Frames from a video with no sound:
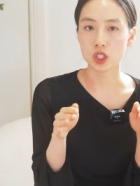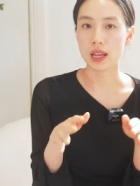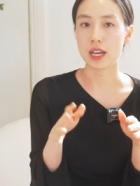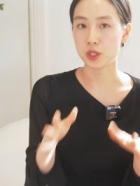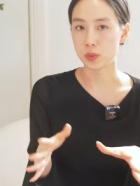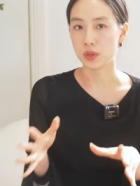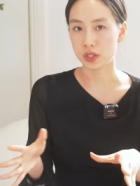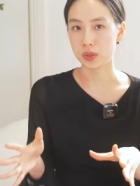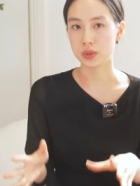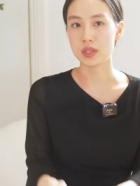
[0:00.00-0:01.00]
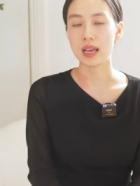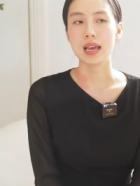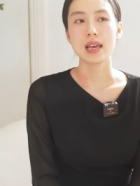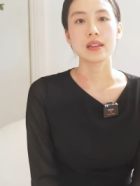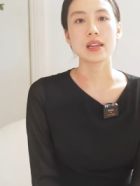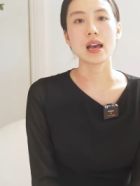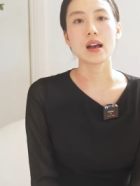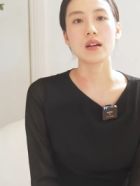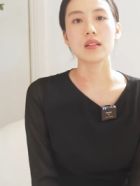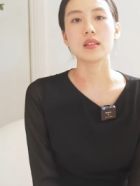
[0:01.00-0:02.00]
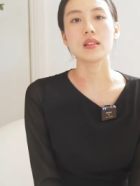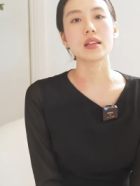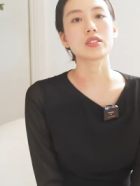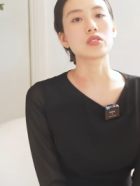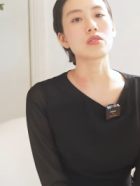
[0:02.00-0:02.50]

you like to produce. Now let's